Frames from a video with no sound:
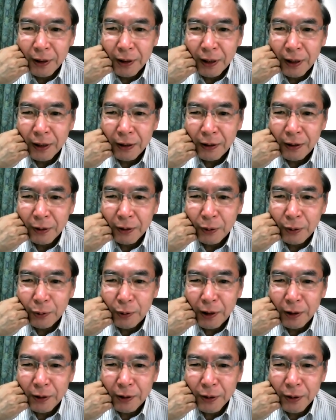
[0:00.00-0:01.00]
and the
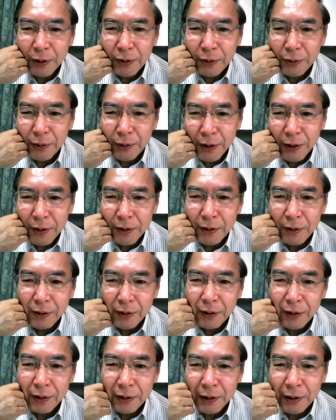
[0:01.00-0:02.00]
truant students
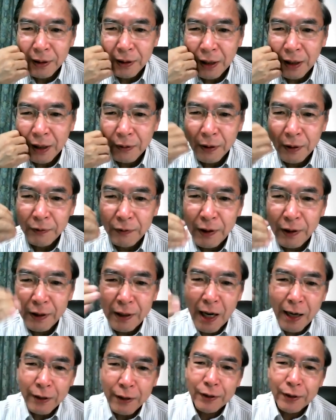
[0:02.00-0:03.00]
have a
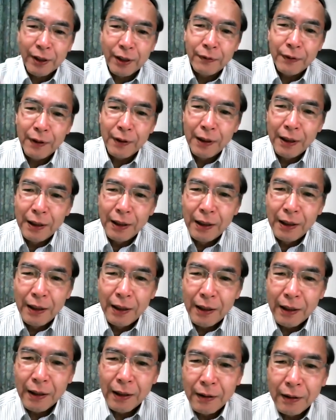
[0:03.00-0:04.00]
very active,
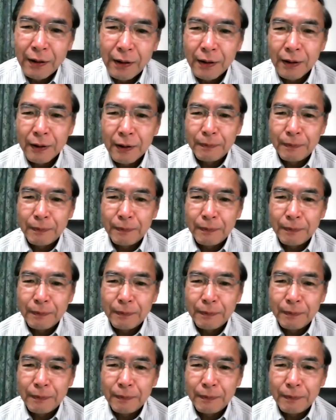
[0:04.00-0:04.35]
and